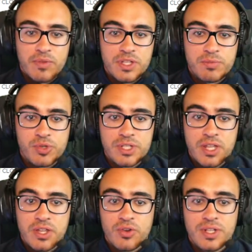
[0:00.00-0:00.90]

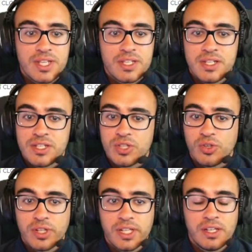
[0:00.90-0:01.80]
procedure. It's just
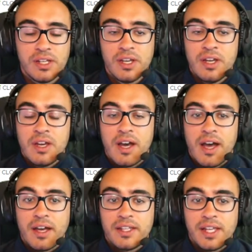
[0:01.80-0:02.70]
installing
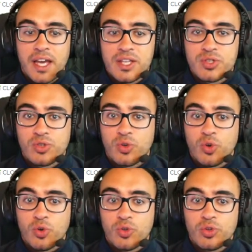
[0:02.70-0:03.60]
the ISO
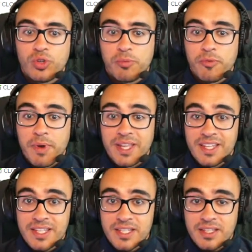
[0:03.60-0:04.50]
on top of my
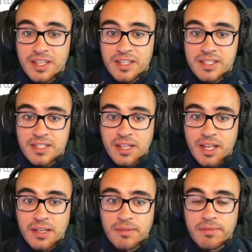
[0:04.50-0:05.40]
disk, the disk that
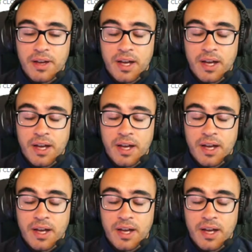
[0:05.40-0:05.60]
I've